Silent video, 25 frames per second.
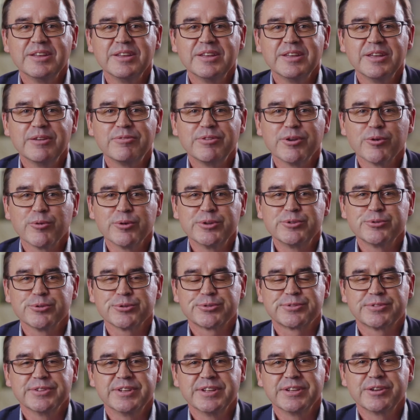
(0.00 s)
If you're
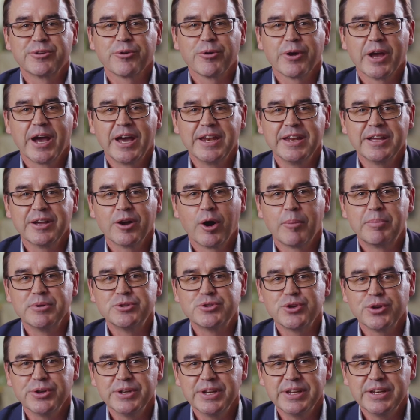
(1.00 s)
interested in creating
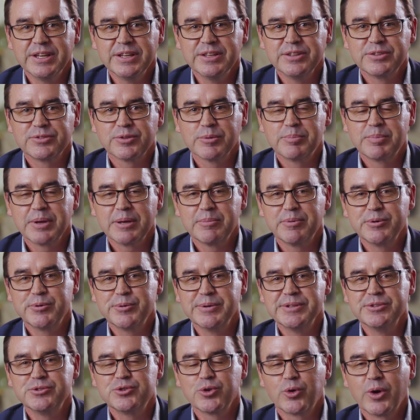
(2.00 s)
opportunities for people to
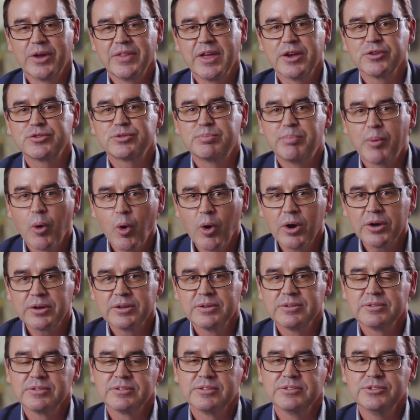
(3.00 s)
enjoy their sport,
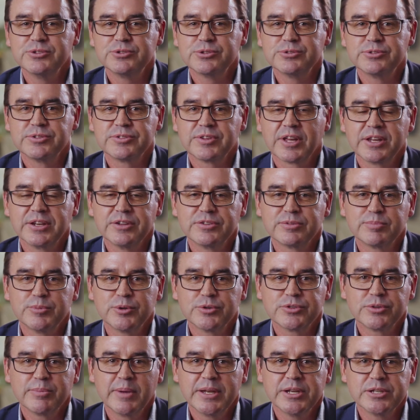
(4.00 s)
you should study
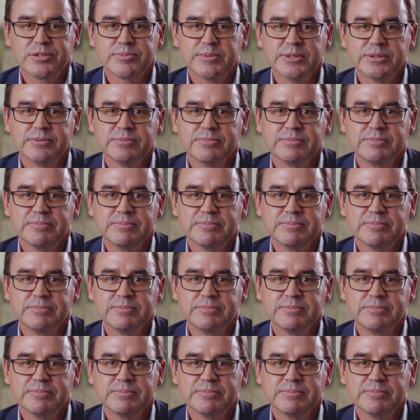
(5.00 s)
sports management.